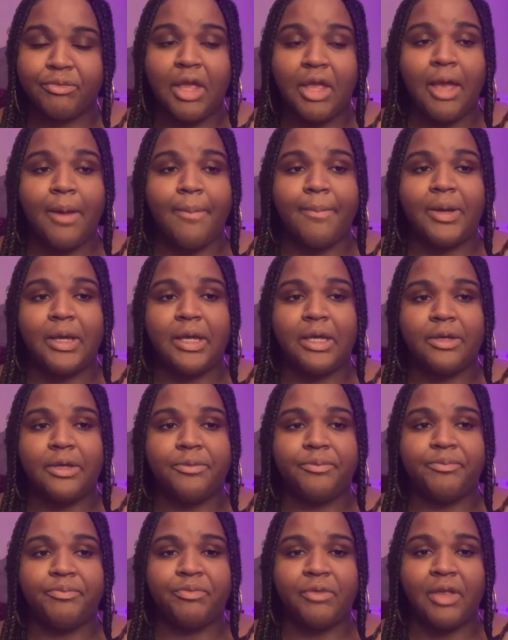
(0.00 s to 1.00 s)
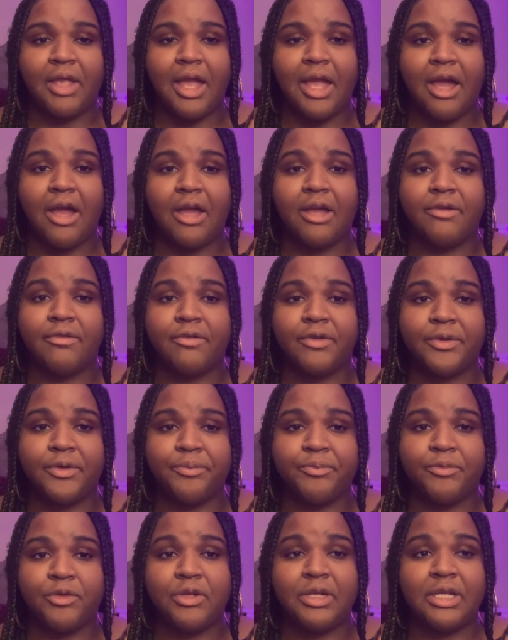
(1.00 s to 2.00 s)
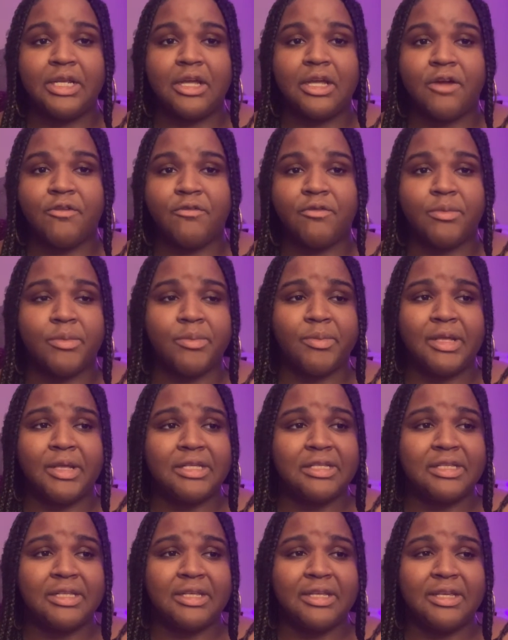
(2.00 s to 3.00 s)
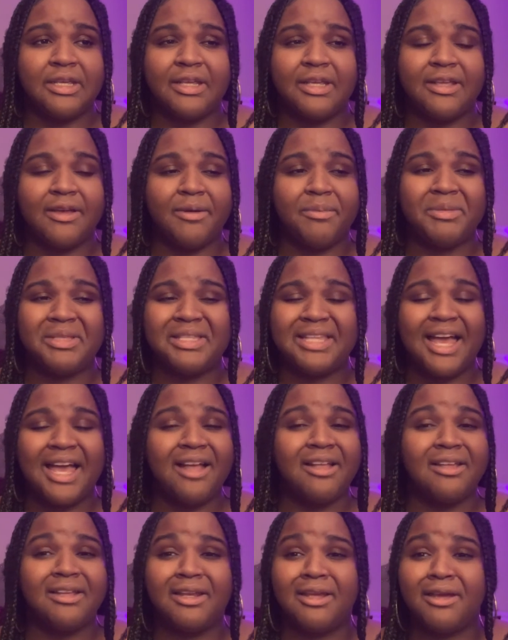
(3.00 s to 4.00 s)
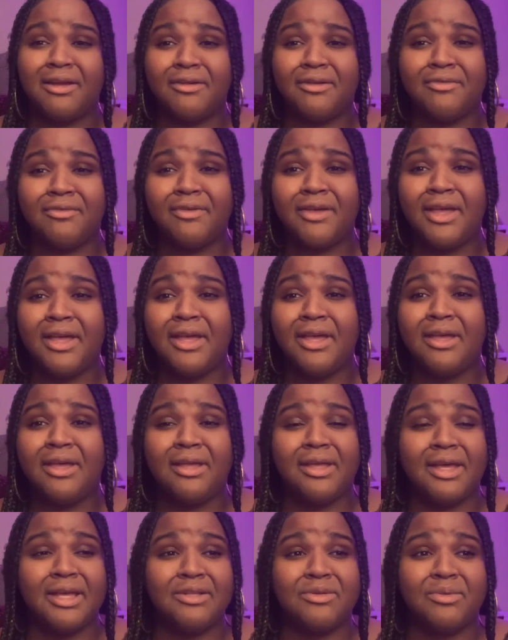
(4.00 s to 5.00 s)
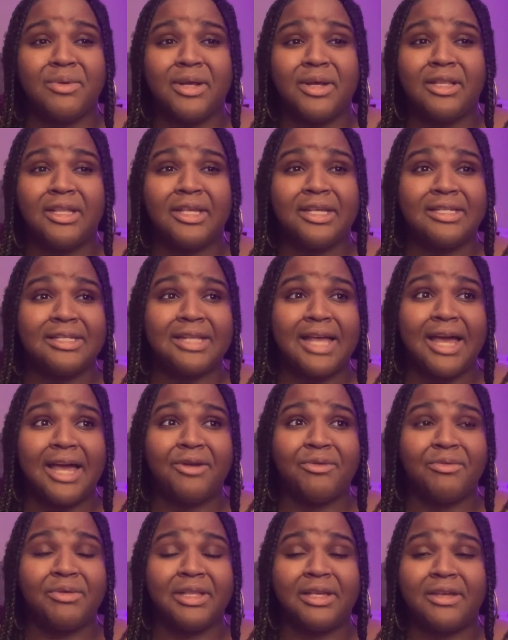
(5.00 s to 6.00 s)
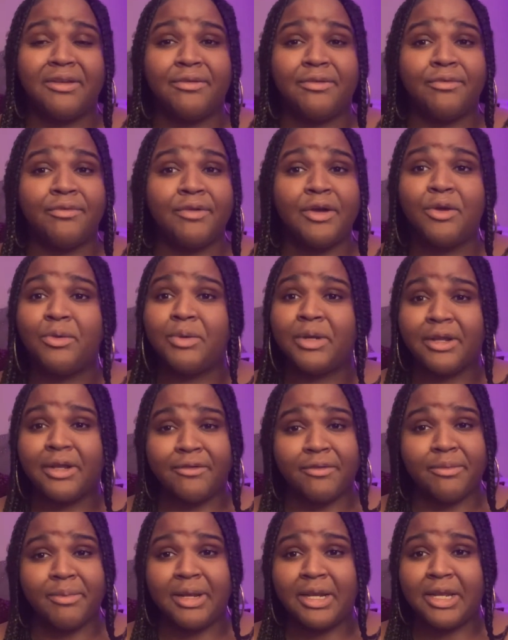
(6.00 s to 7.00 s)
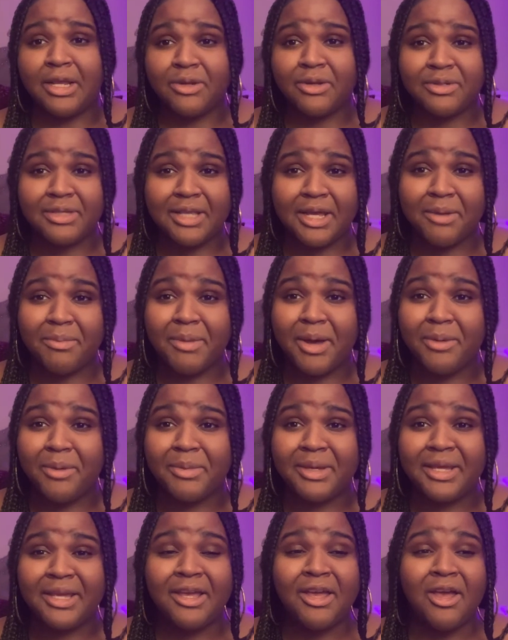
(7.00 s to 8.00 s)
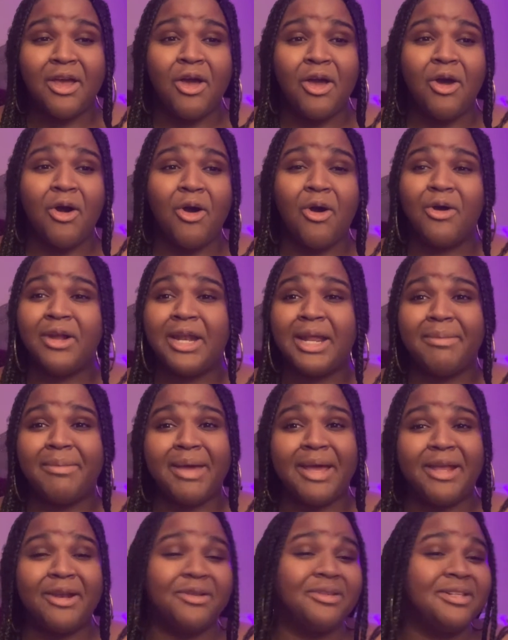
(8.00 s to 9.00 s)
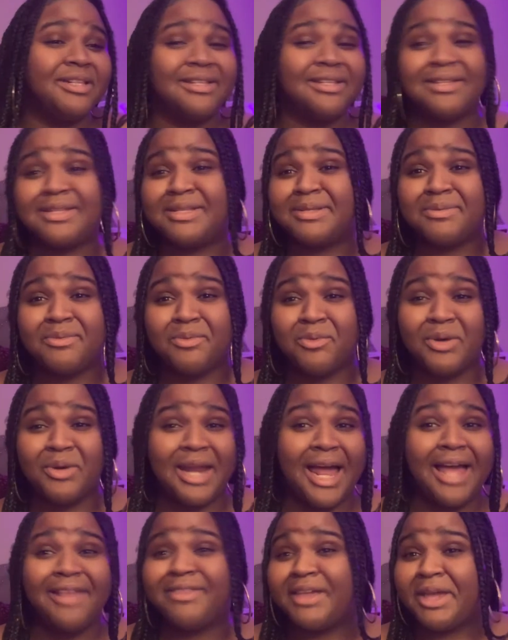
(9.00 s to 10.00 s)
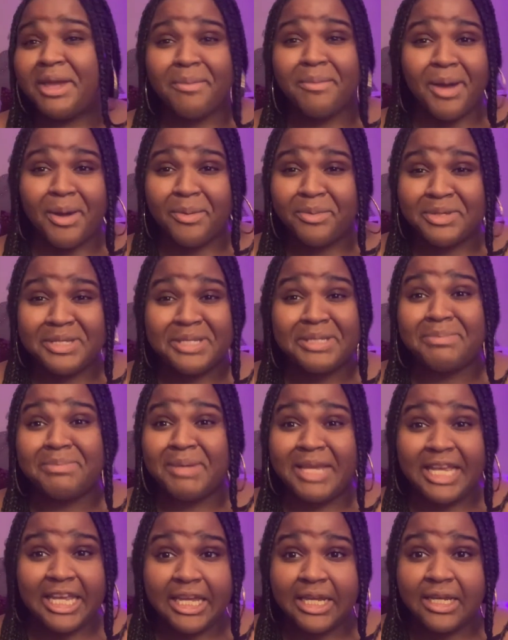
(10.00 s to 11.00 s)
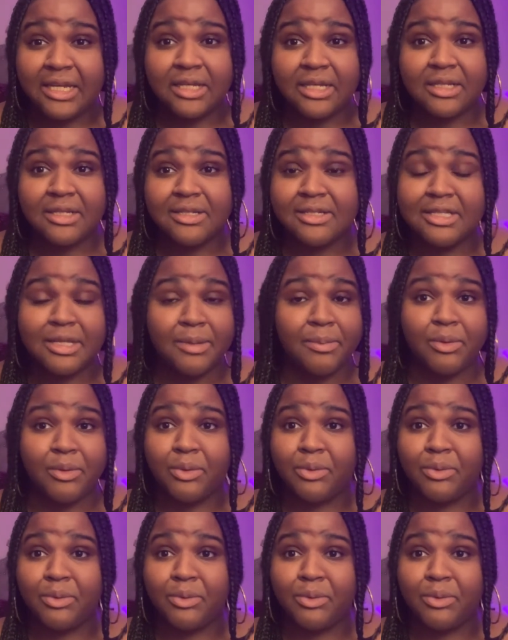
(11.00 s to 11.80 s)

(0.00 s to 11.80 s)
But however, you need to come from a place of mentality of, as well as, I don't really give a fuck what everybody else think about me. All that matters is what I think about is me. Simple.